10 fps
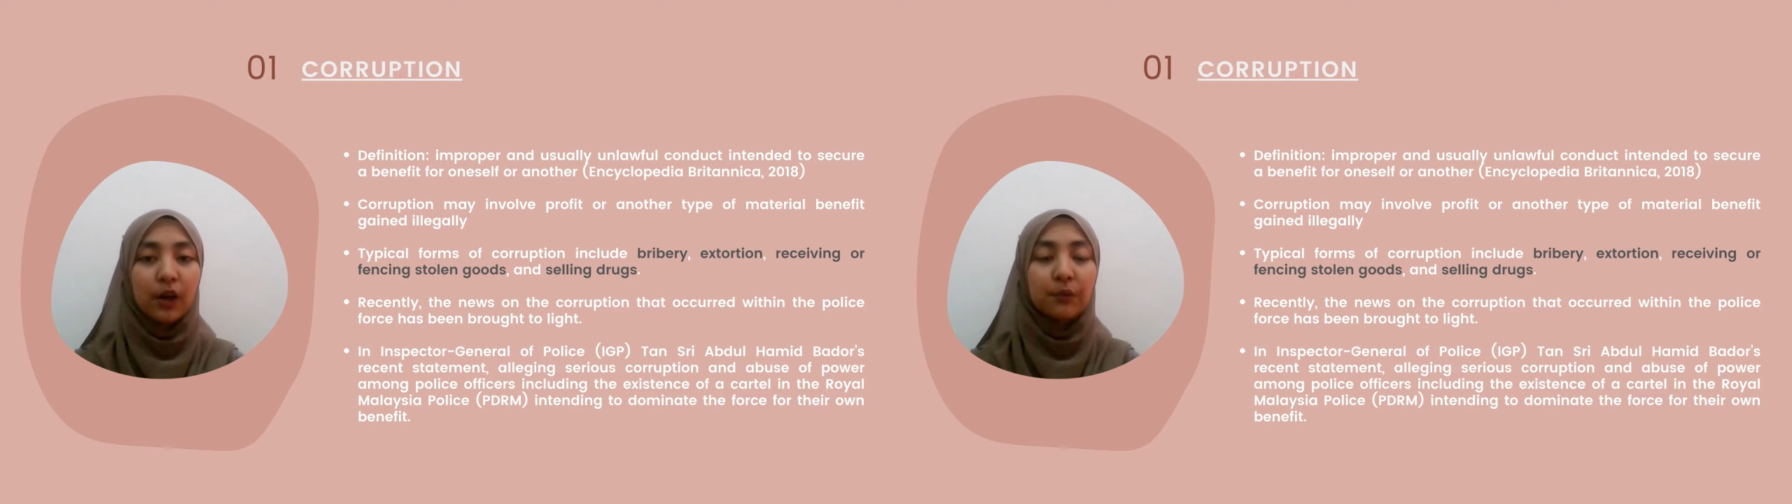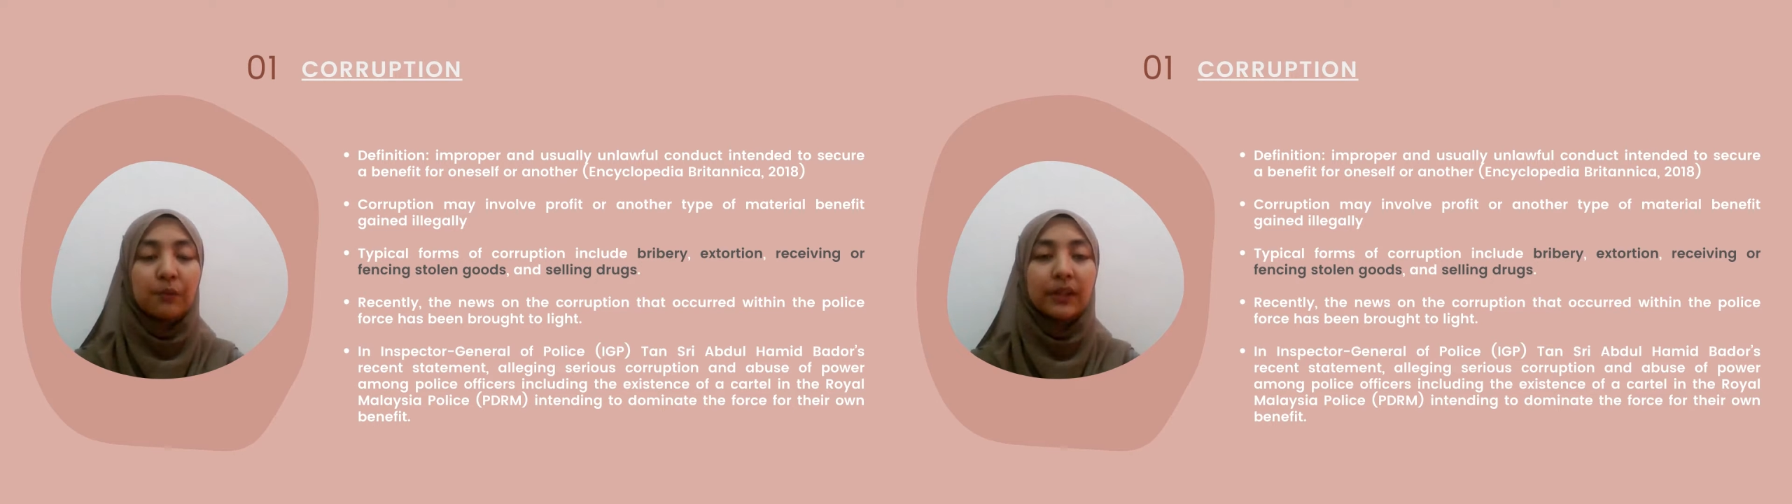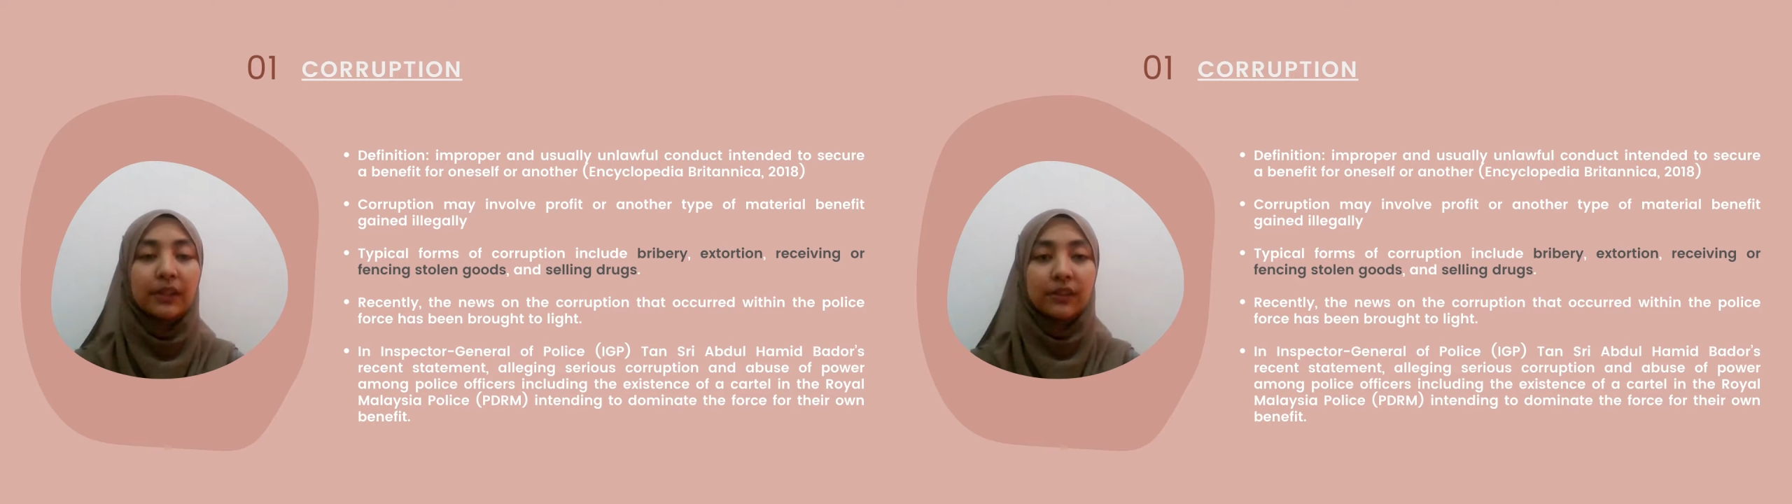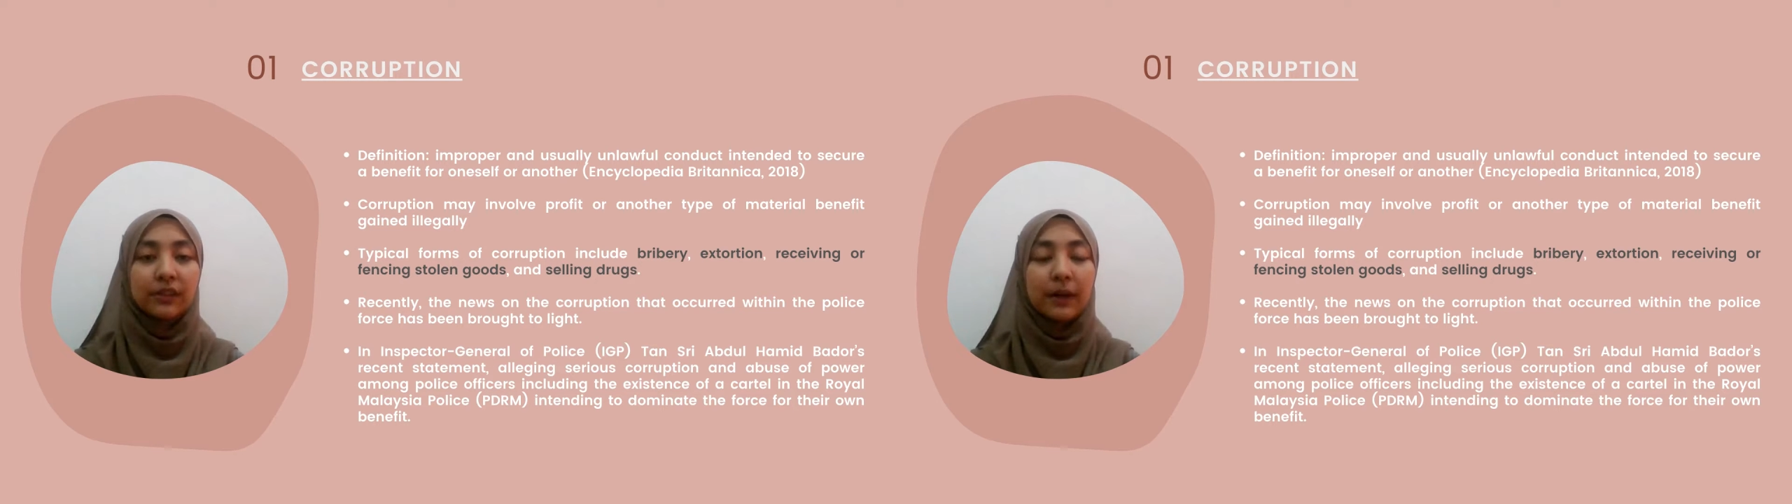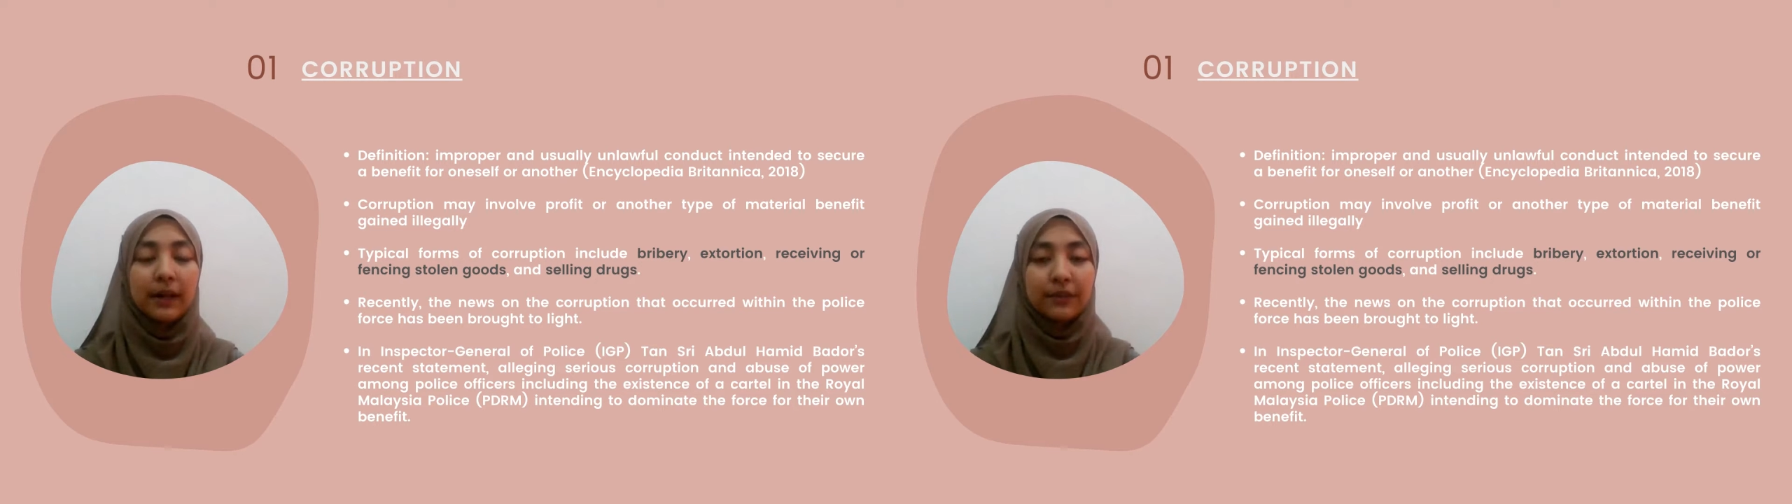material
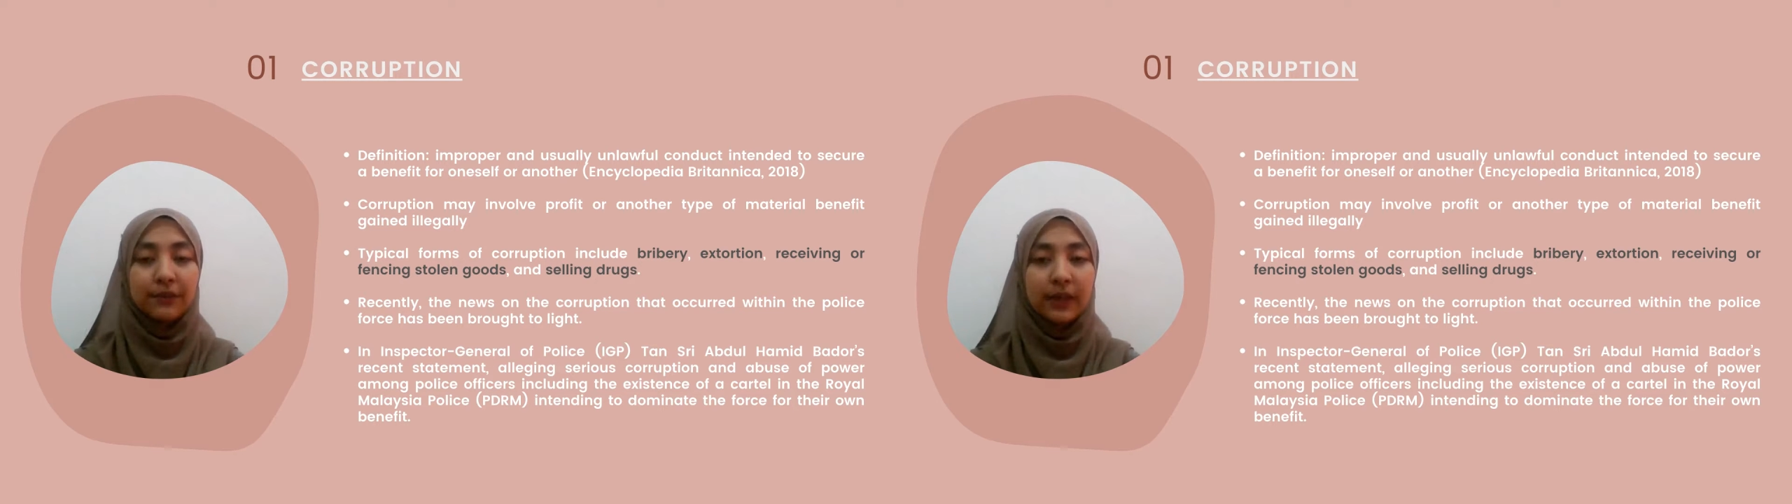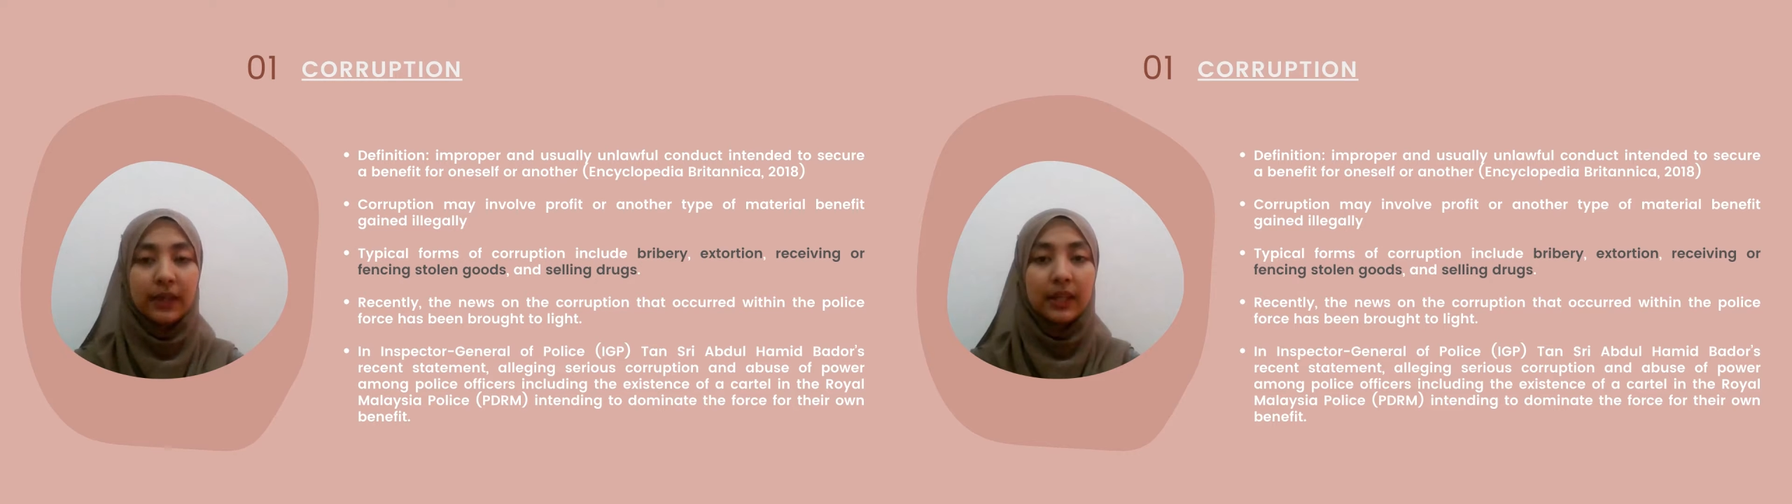benefit